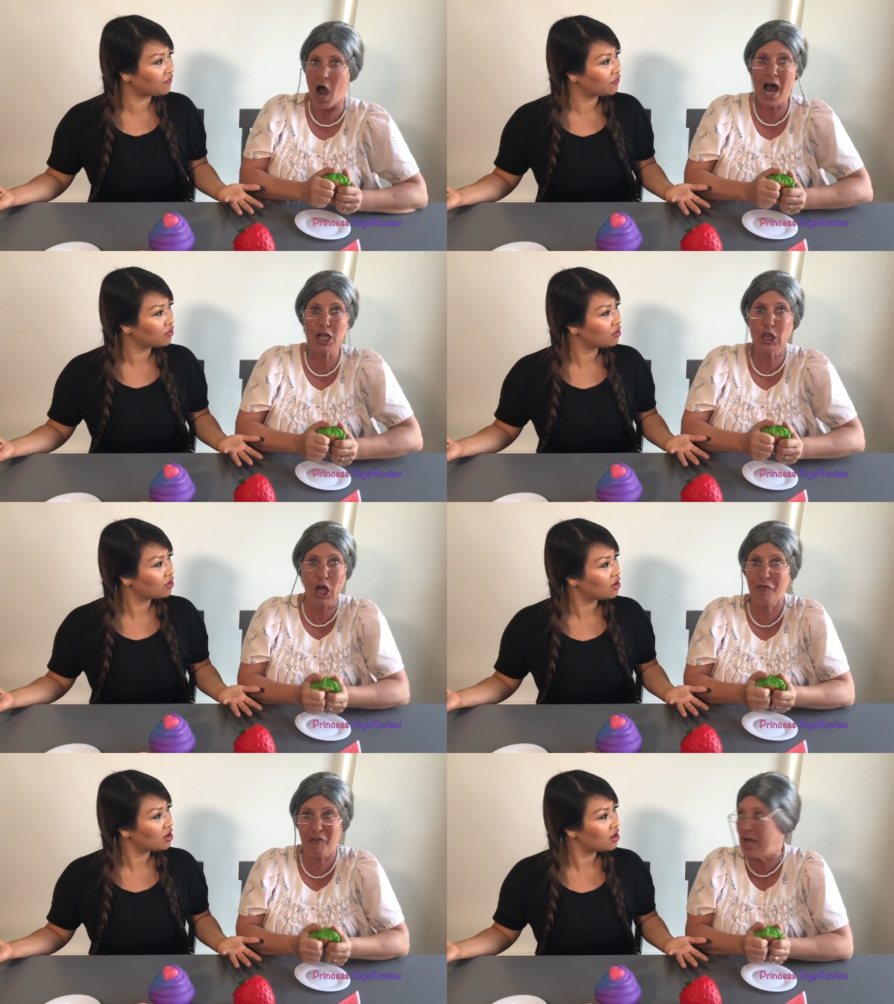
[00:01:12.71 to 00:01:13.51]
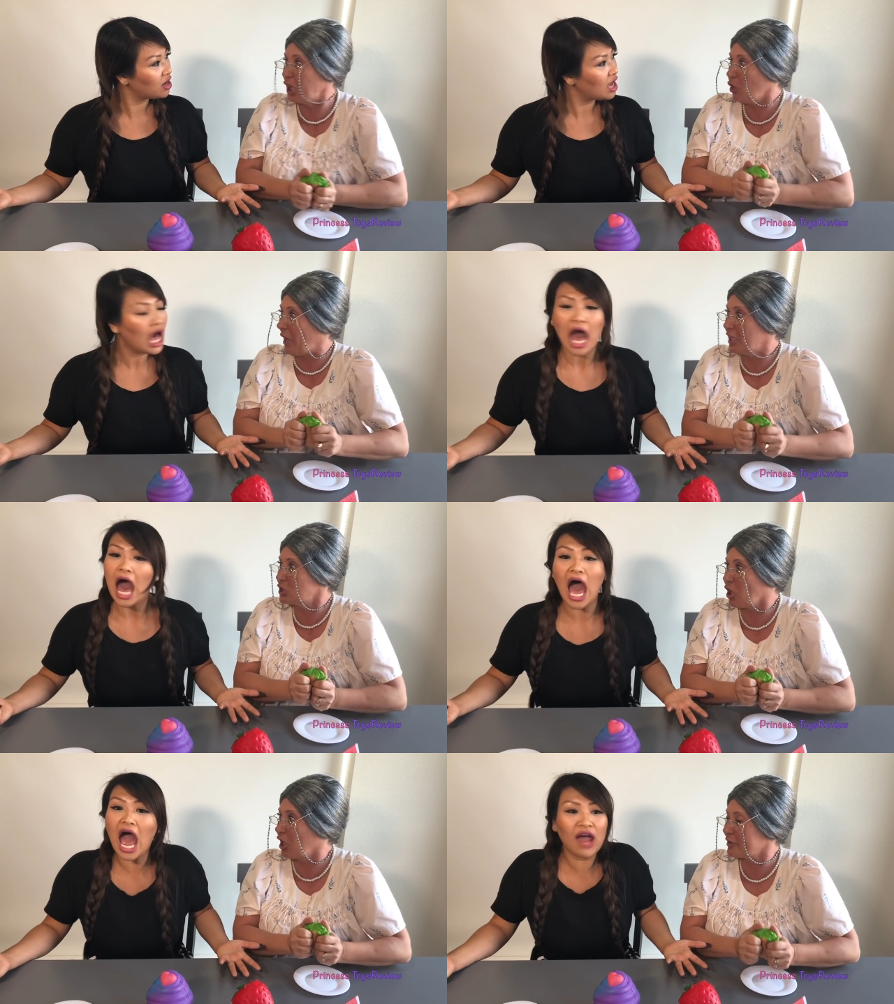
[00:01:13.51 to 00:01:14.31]
Speaker 1: I love
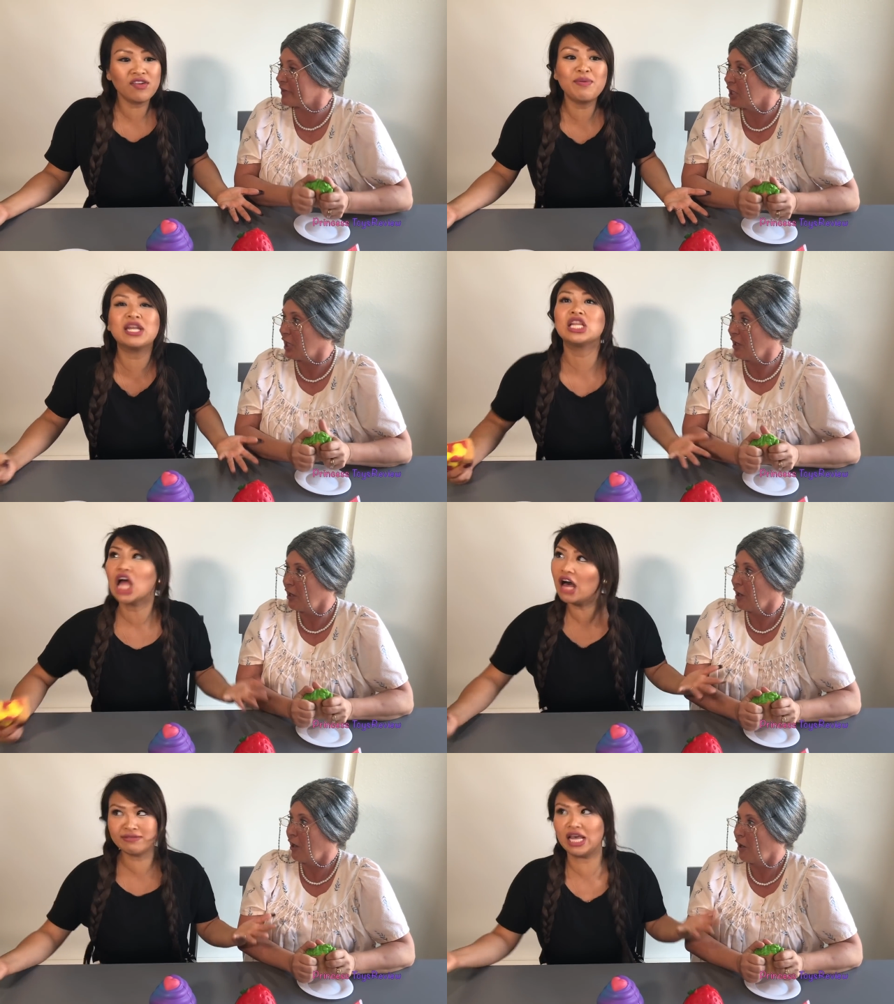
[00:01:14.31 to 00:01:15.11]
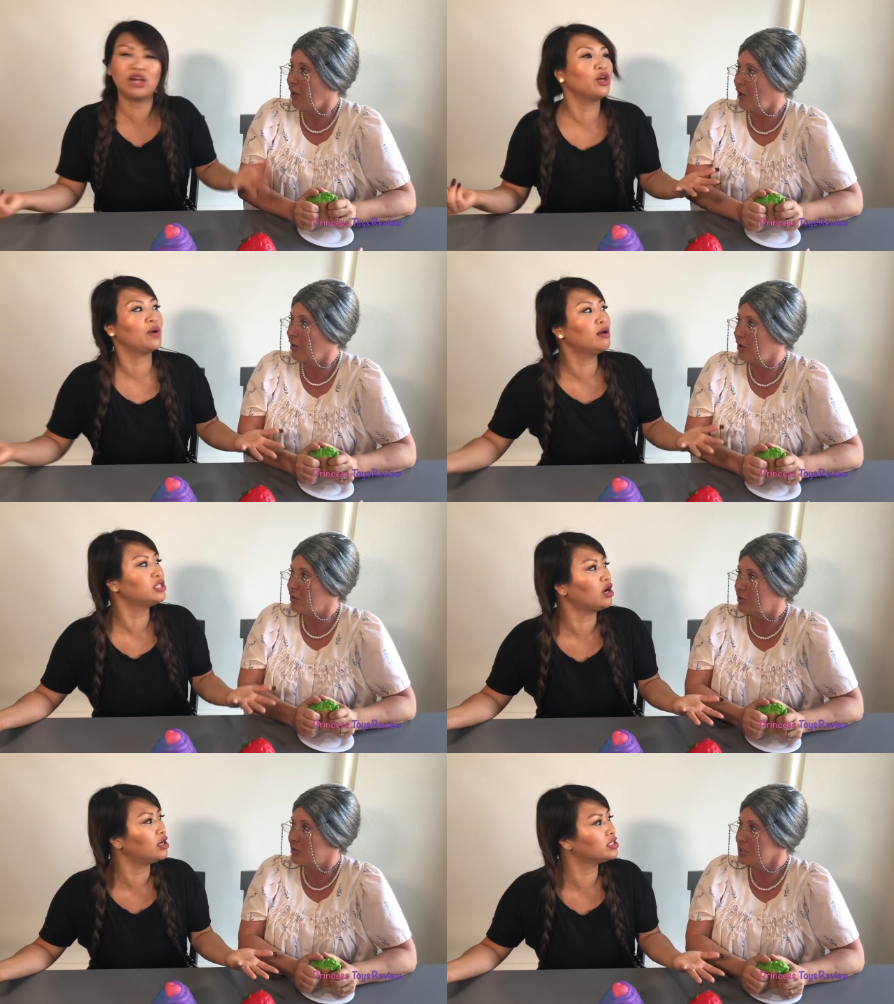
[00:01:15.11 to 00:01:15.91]
LOL dolls. Everybody loves LOL
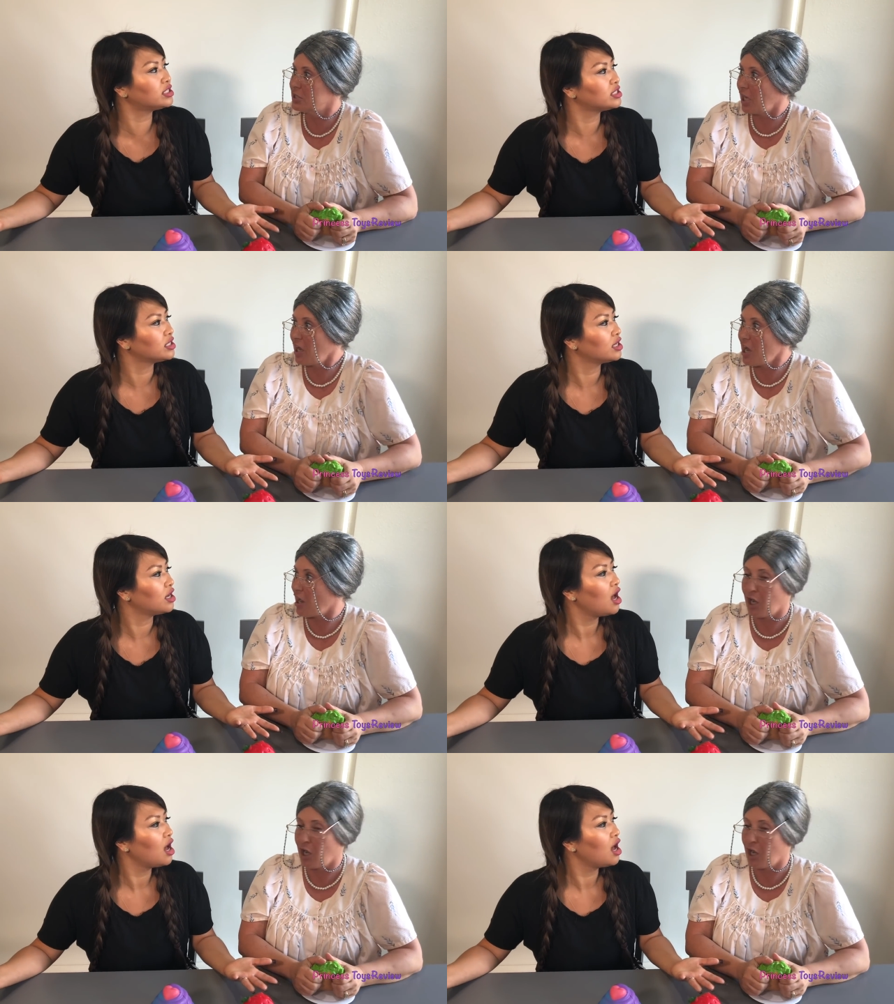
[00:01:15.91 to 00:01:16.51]
dolls. Yeah.